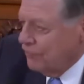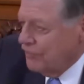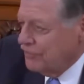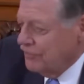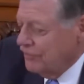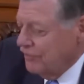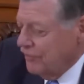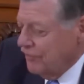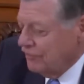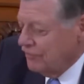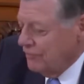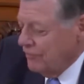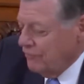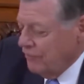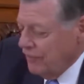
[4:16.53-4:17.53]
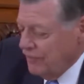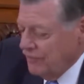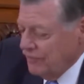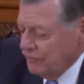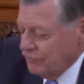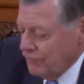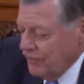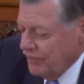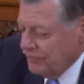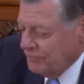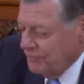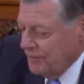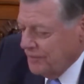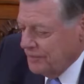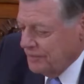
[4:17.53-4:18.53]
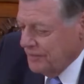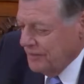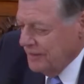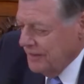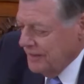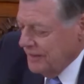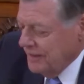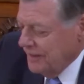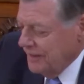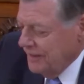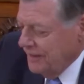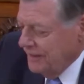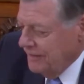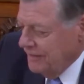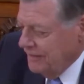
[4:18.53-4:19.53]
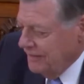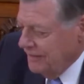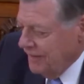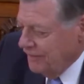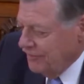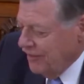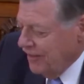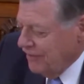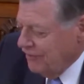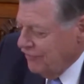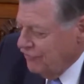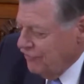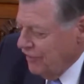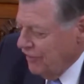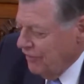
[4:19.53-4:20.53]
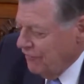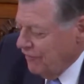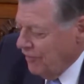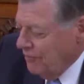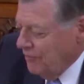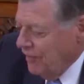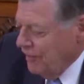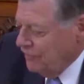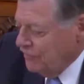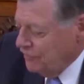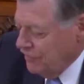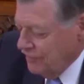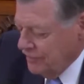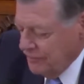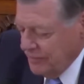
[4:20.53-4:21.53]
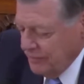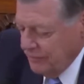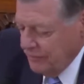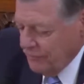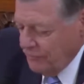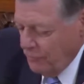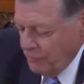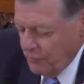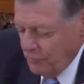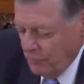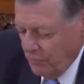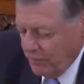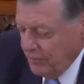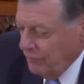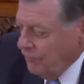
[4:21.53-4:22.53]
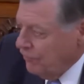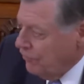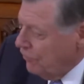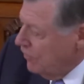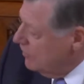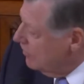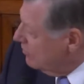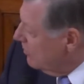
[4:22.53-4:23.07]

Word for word: in recent years, and we run this risk. But uh, again, uh, I thank the chair very much and uh, look forward to working with her on